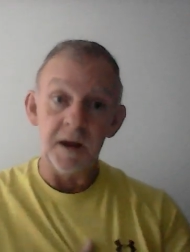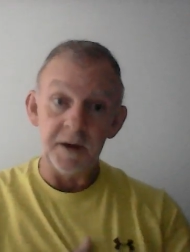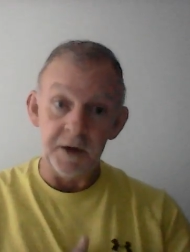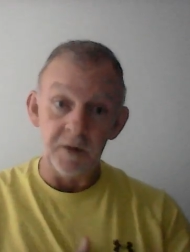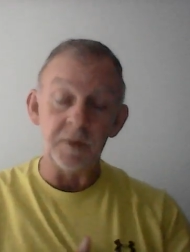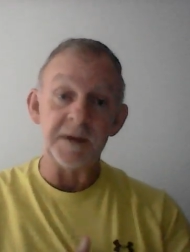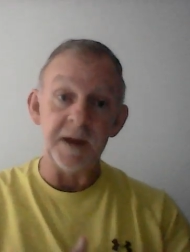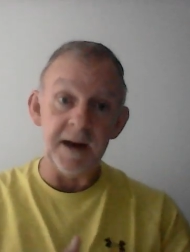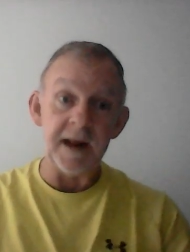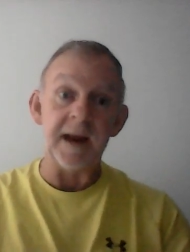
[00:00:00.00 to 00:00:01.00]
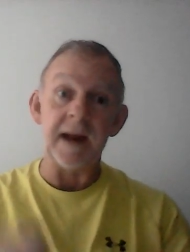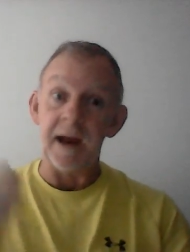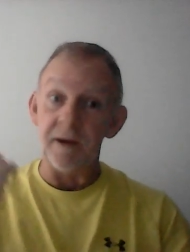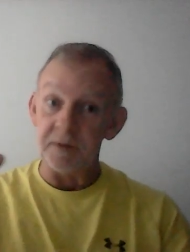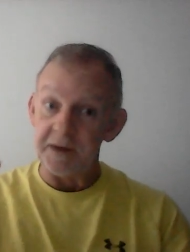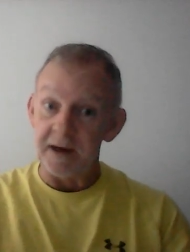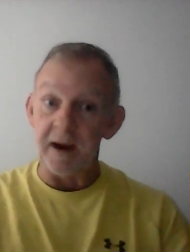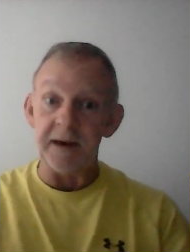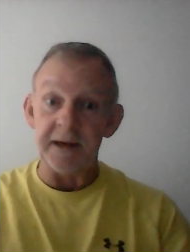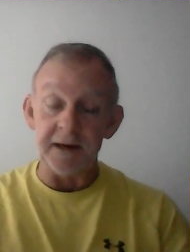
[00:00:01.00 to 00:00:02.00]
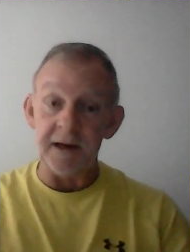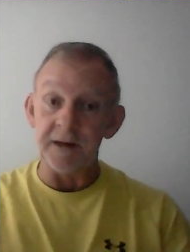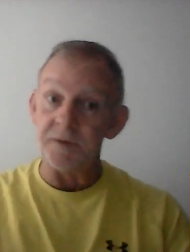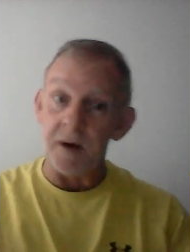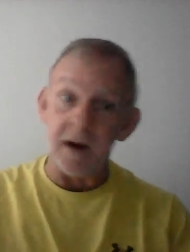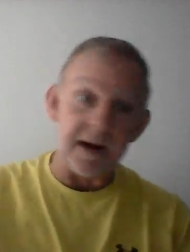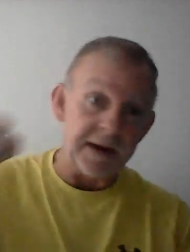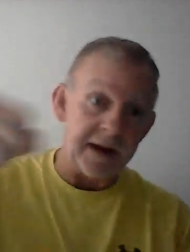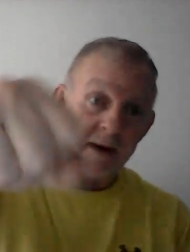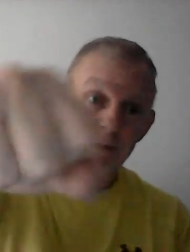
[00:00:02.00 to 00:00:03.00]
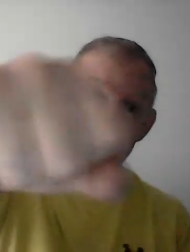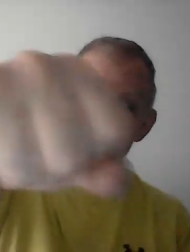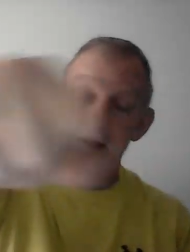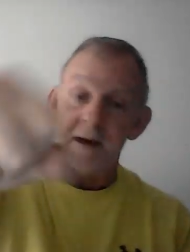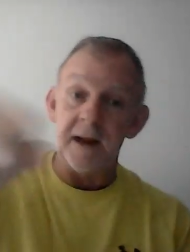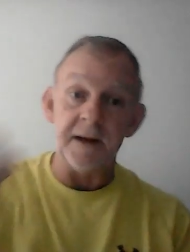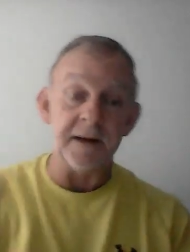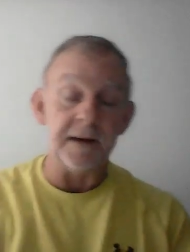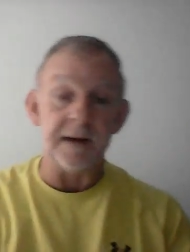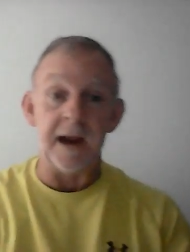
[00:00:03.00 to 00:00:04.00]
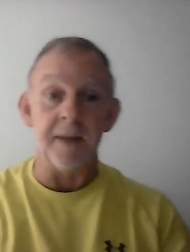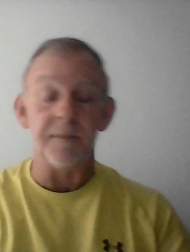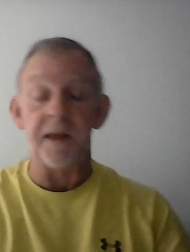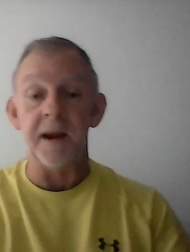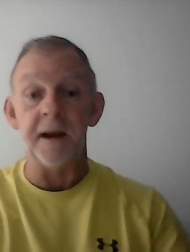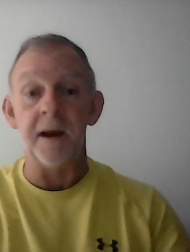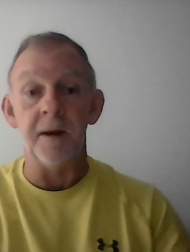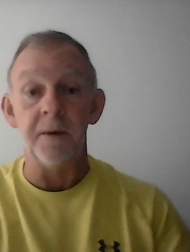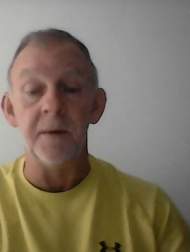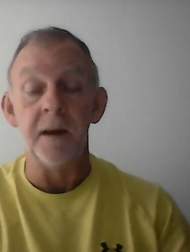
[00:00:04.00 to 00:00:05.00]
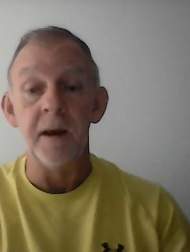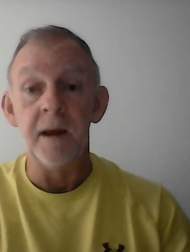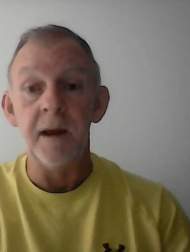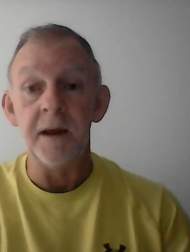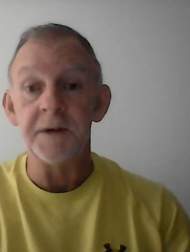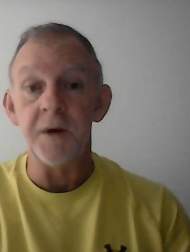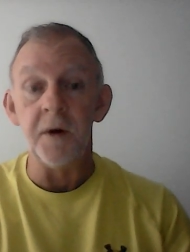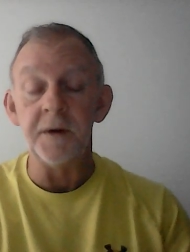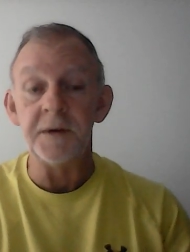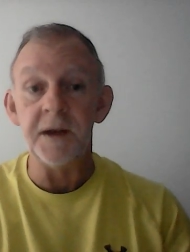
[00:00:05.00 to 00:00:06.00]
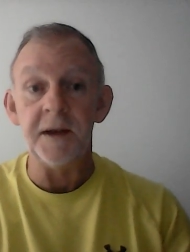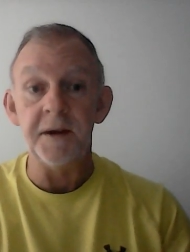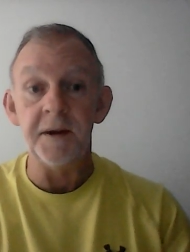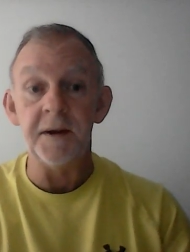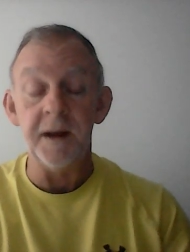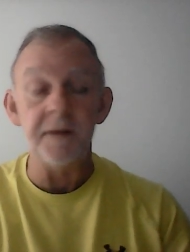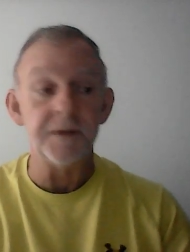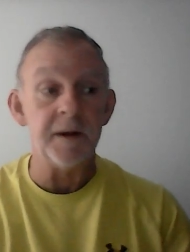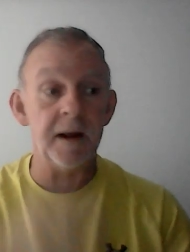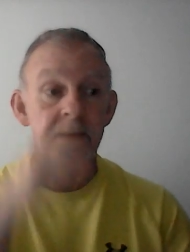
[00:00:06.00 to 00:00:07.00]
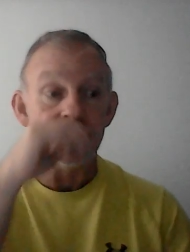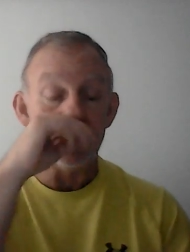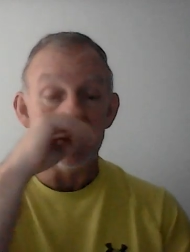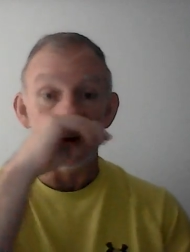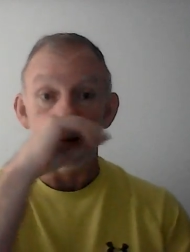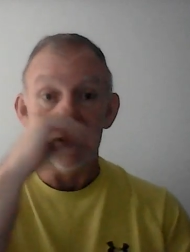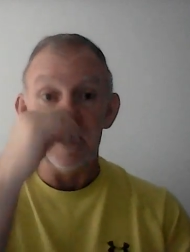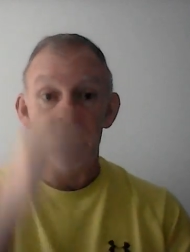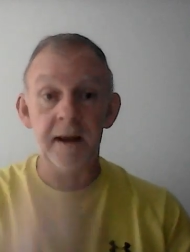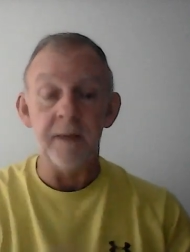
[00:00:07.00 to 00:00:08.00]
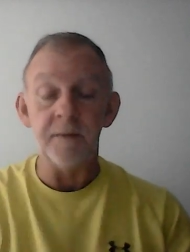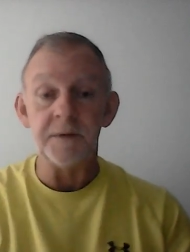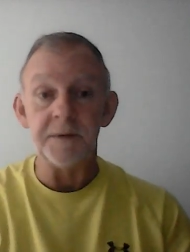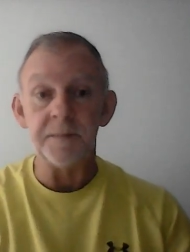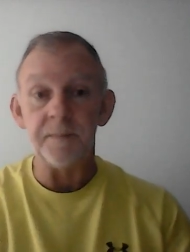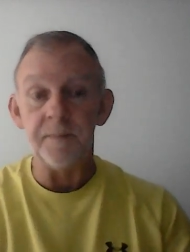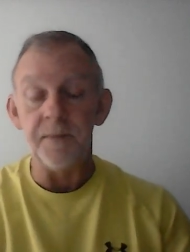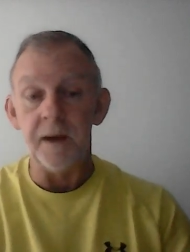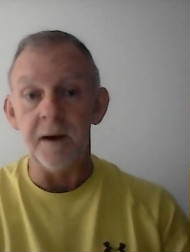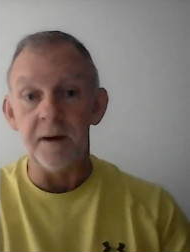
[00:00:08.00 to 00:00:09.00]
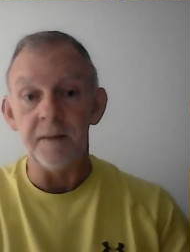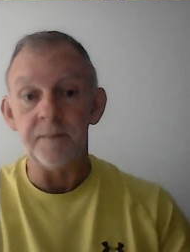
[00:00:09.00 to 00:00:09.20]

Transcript: you will see that guy was cocking his right, and he was letting that damn thing go as hard as he could. He's, he was he was uh,